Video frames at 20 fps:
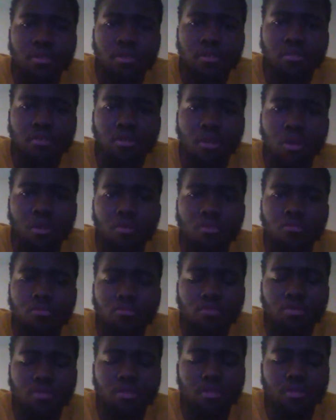So
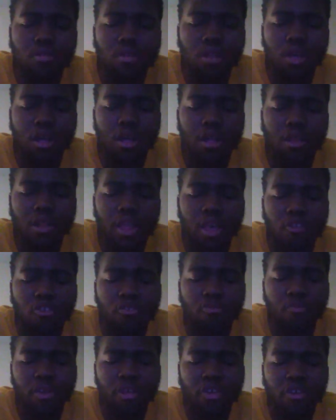the
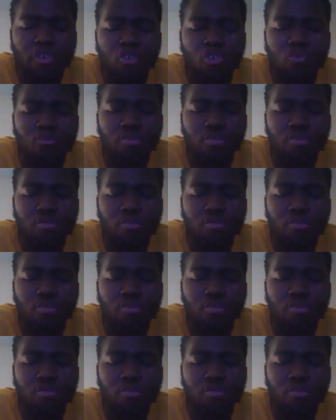Lakers made a huge